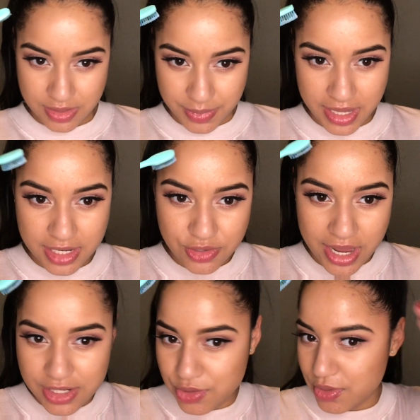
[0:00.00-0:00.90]
I'm gonna try
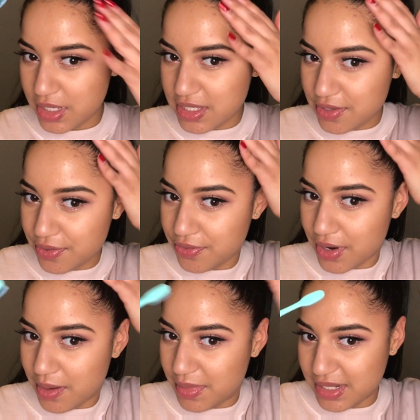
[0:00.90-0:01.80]
and do this
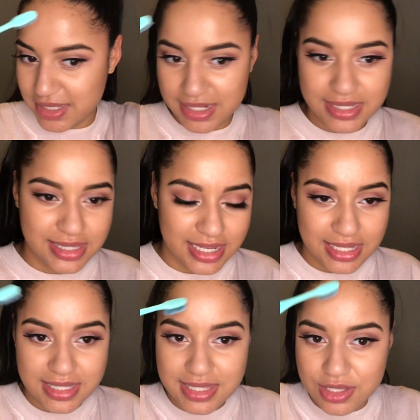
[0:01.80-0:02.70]
from a
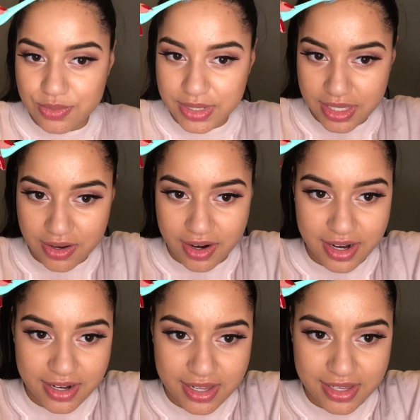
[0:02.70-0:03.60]
distance. It's really
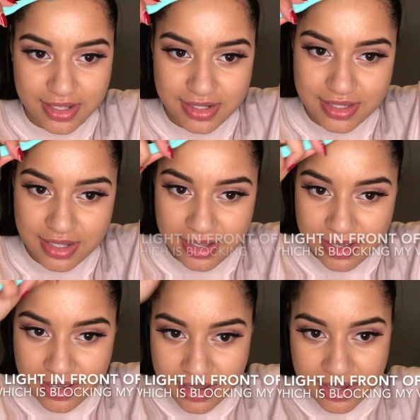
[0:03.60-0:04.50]
hard because
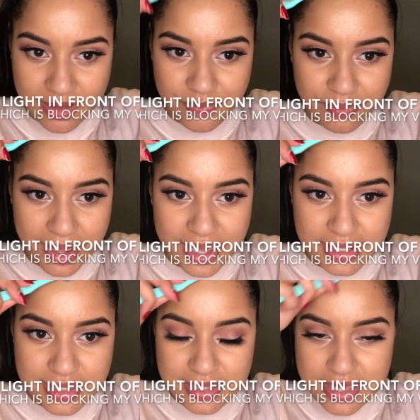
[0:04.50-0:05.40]
my
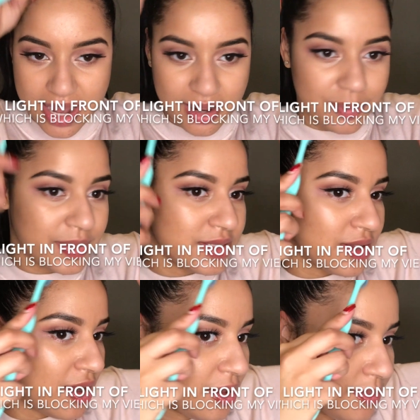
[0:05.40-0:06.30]
setup is
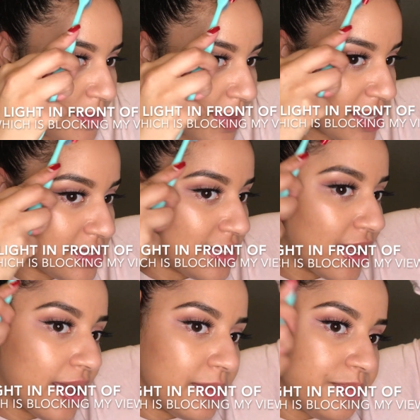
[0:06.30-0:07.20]
all messed up.